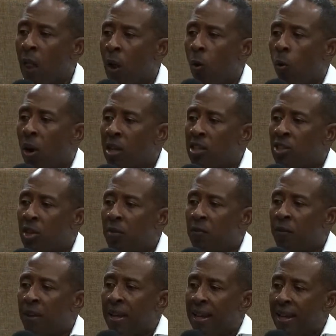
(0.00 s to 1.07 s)
Once you're
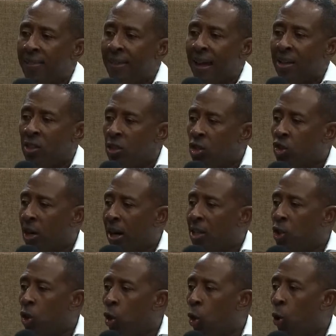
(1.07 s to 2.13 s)
feeling that, you try
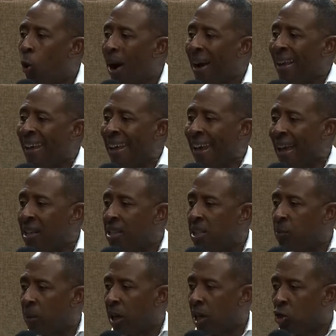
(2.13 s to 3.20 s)
to go
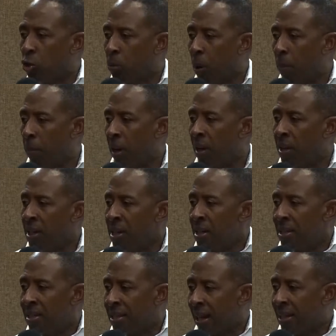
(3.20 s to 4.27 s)
against. Because remember,
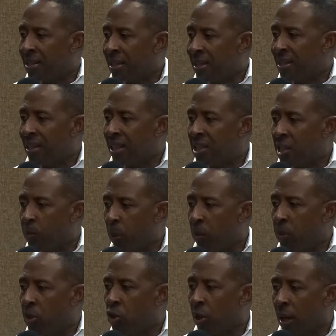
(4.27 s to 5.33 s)
sex is a
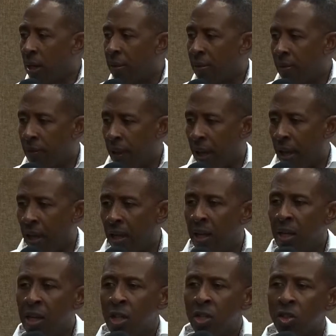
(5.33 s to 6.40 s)
spiritual thing.
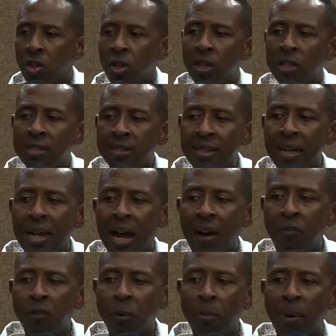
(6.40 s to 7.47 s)
So you still
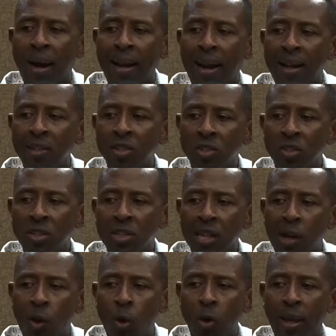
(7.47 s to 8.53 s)
have to balance to say,
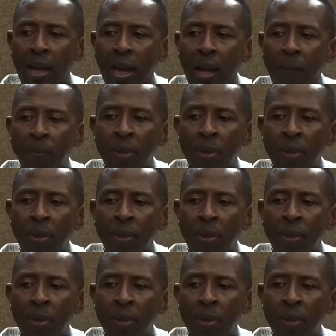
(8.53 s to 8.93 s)
okay,